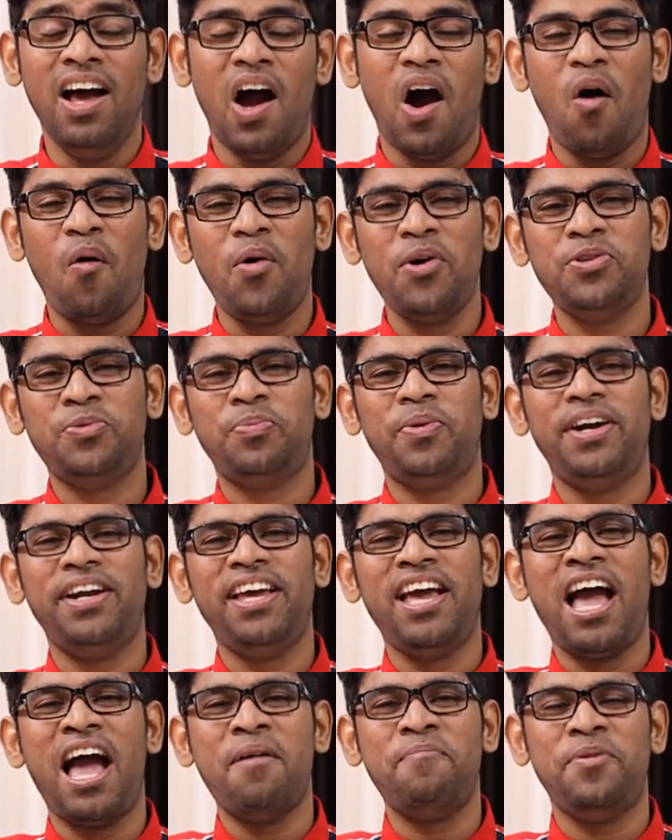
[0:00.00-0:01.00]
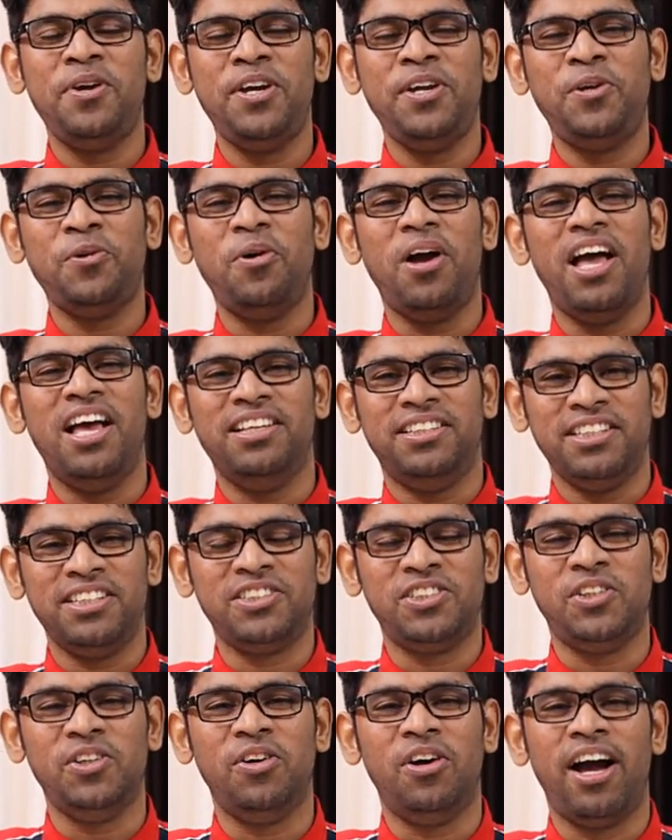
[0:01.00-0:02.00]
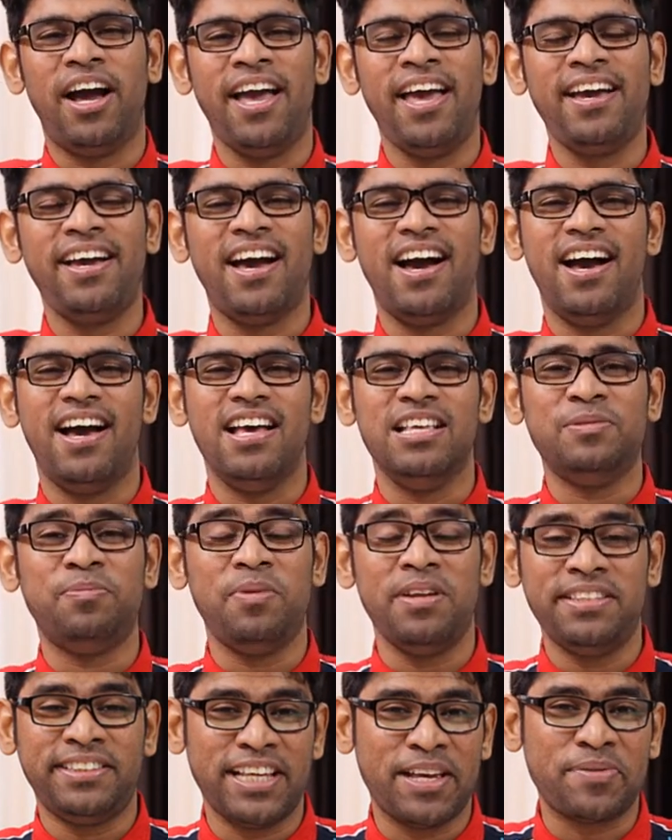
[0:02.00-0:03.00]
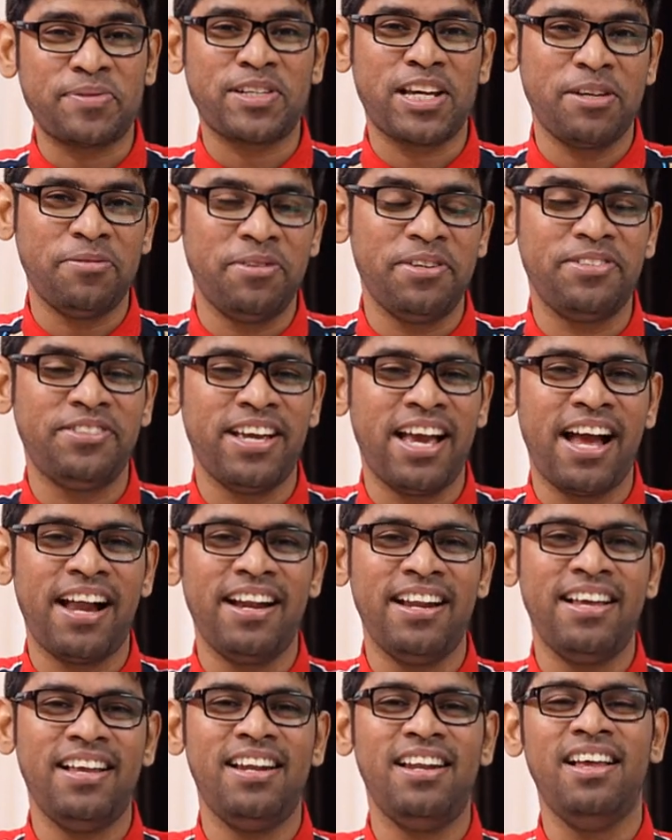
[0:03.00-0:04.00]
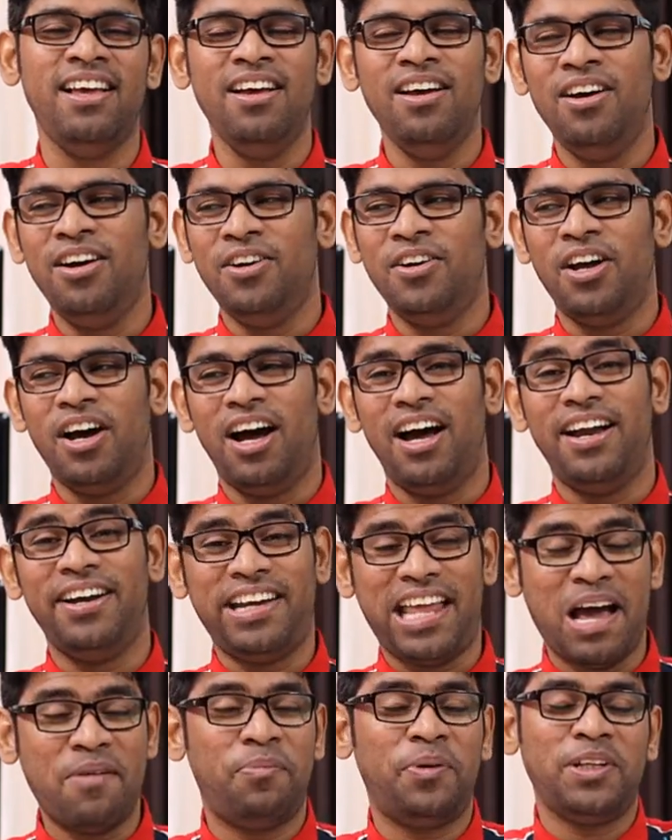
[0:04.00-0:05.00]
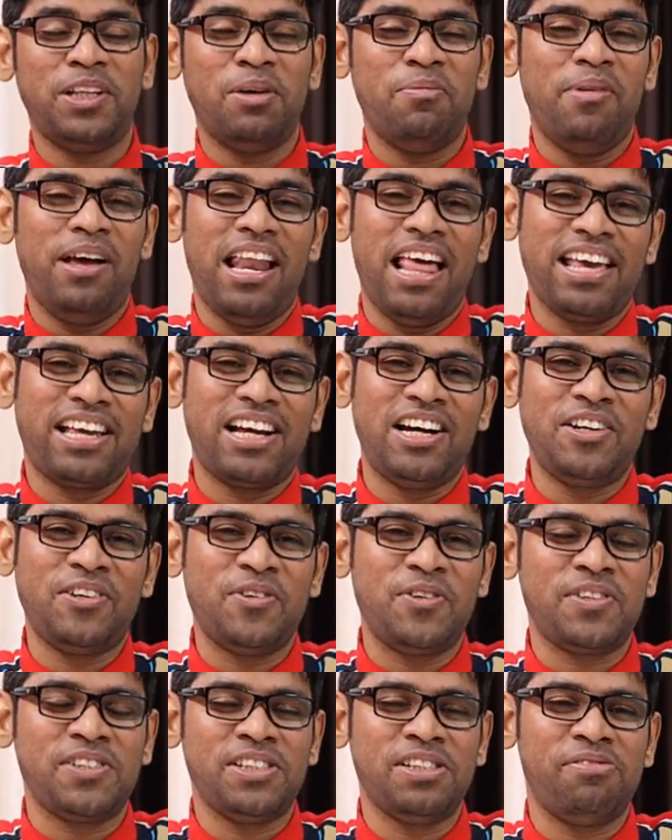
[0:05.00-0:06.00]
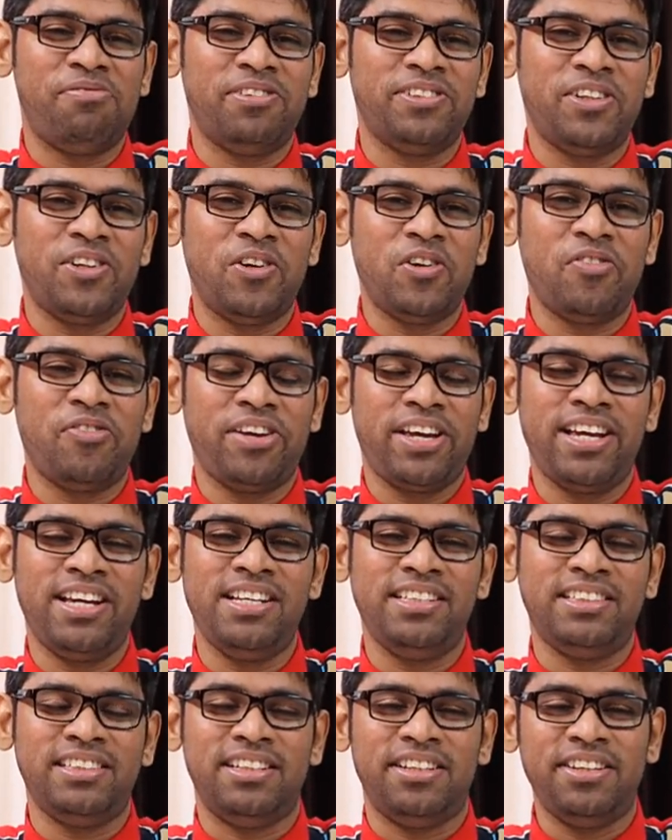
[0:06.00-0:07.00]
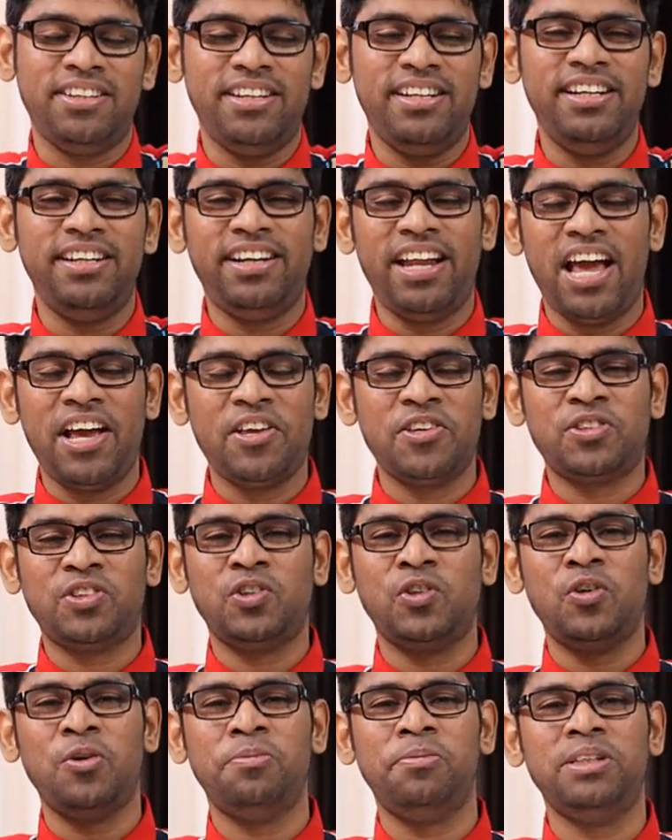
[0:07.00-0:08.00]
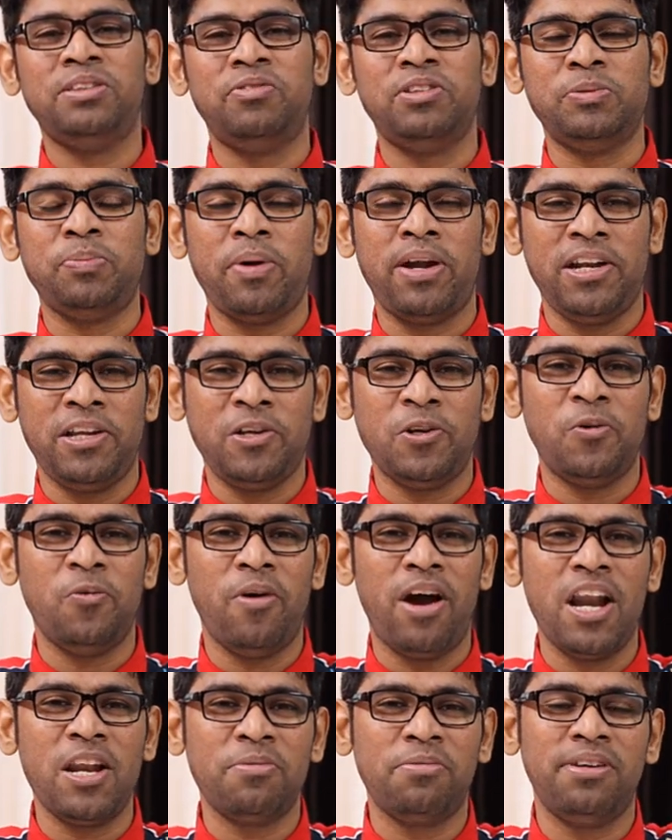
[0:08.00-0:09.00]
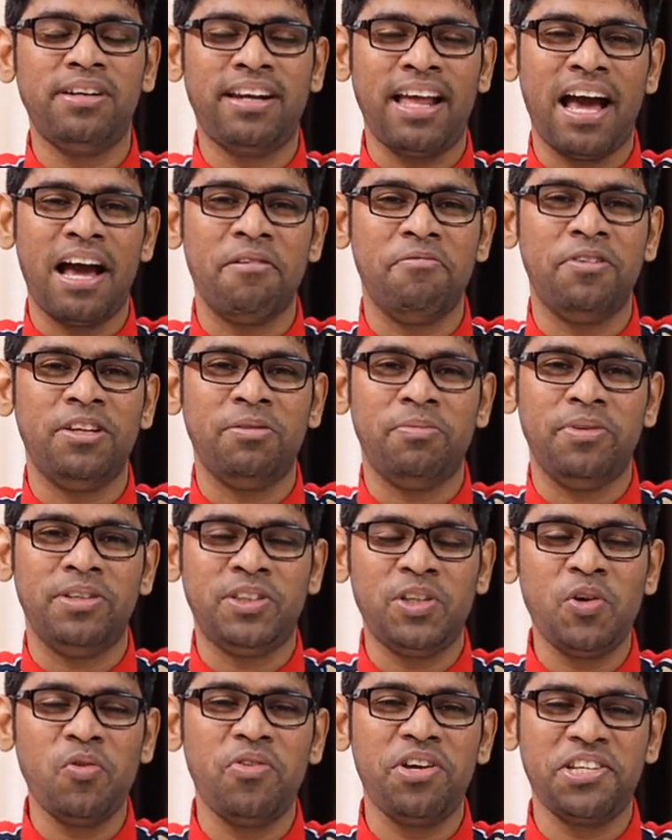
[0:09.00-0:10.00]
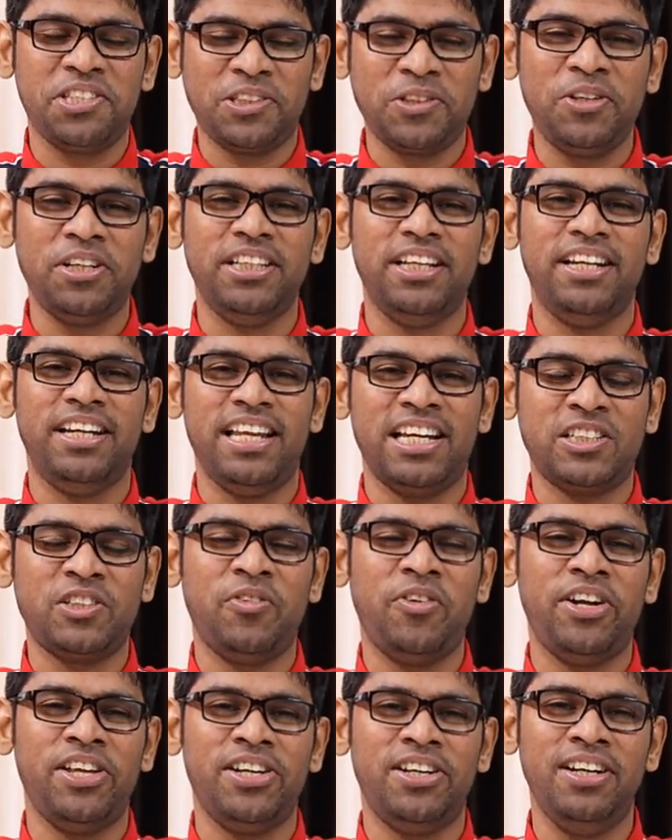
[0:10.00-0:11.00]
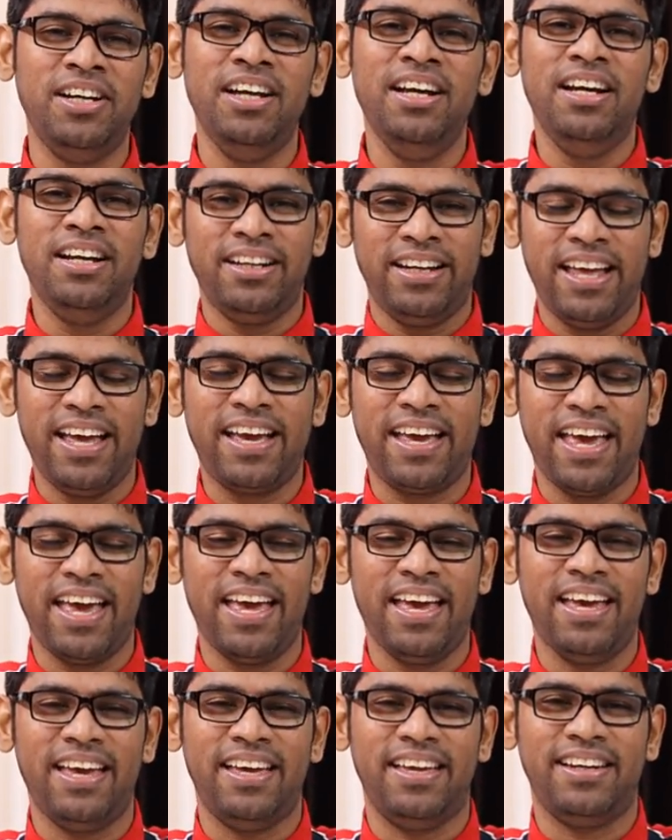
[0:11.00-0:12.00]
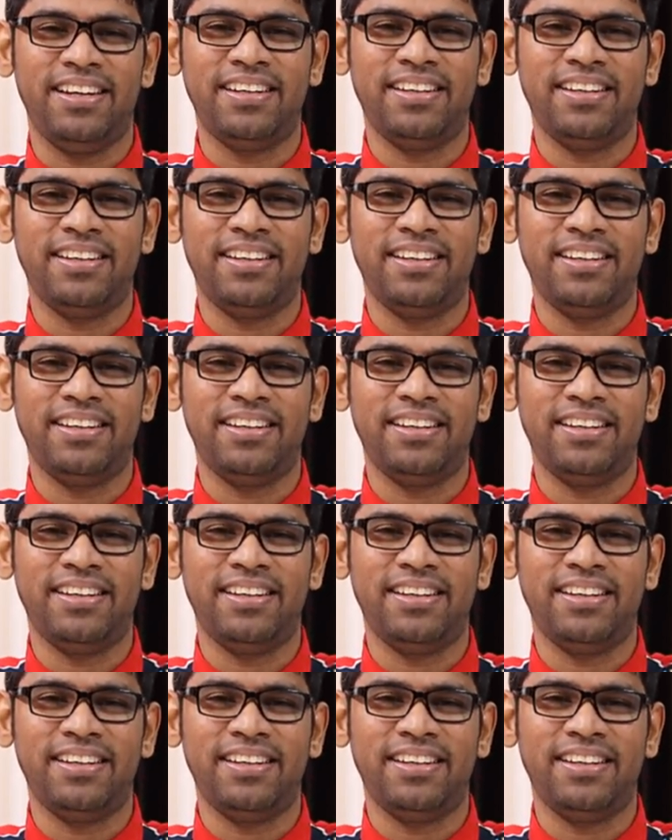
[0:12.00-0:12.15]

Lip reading: I was pretty happy to assist you. Hey guys, please subscribe the channel and tap on the bell icon to receive the further notification. Really thank you so much for spending your valuable time with me. See you very soon in the next video. Take care.